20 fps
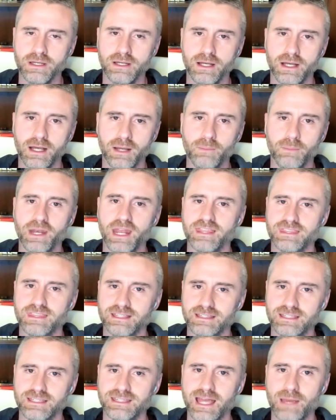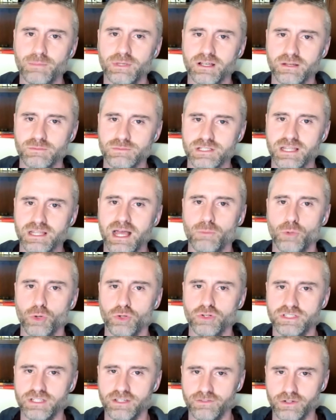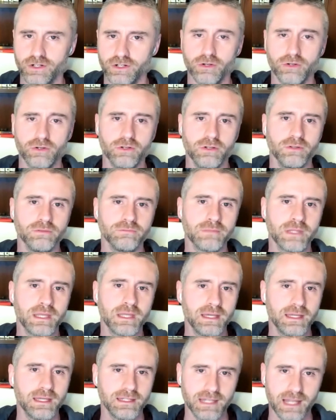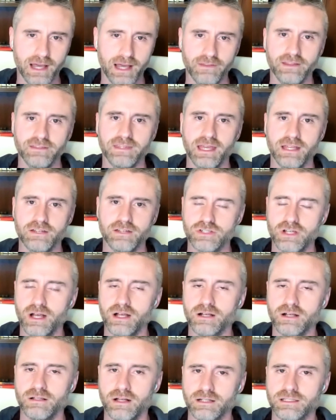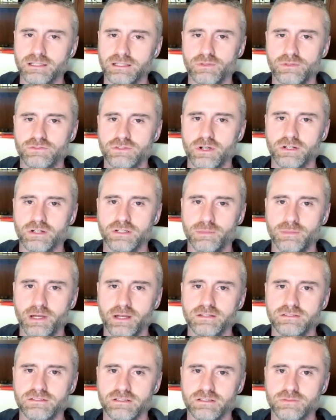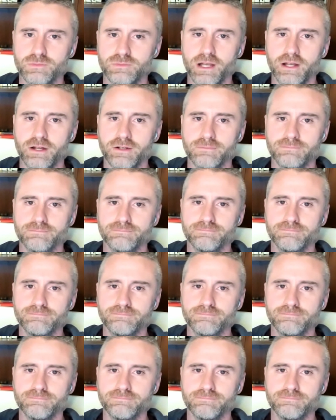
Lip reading: But I think that becomes a lot more difficult now that shot clock that we've talked about has expired.